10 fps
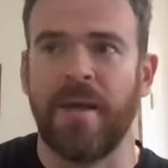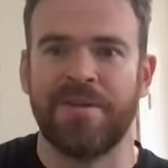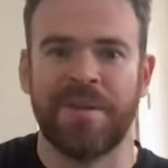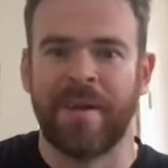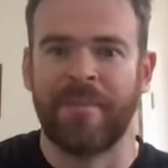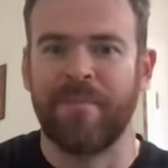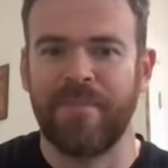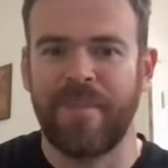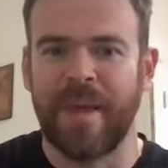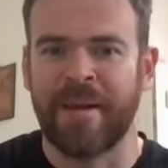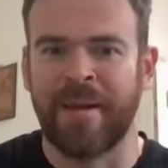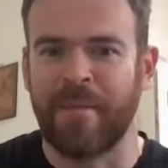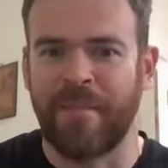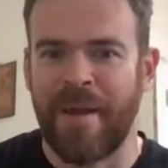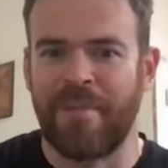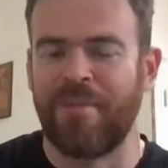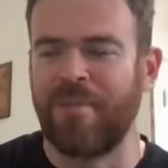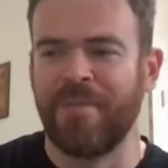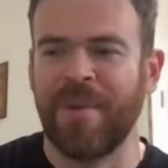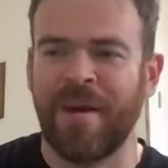Is she gonna take another
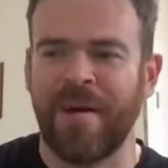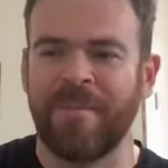breath? And